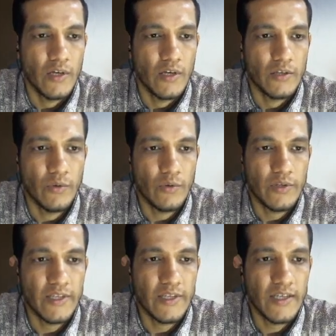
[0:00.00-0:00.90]

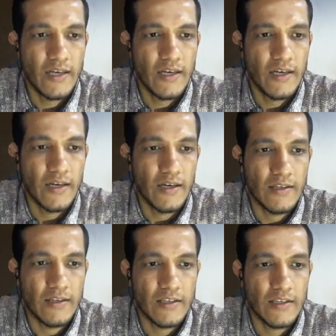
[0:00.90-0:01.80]
So these are
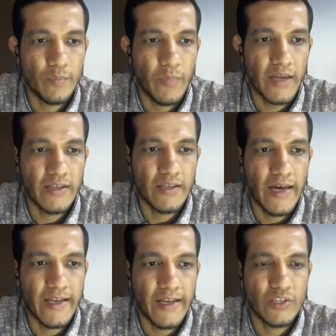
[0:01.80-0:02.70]
this path
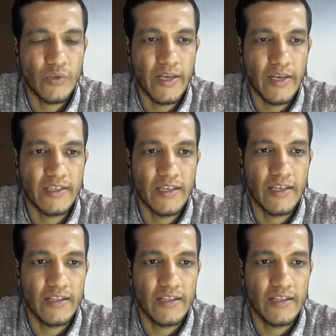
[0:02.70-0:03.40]
directions, we can say,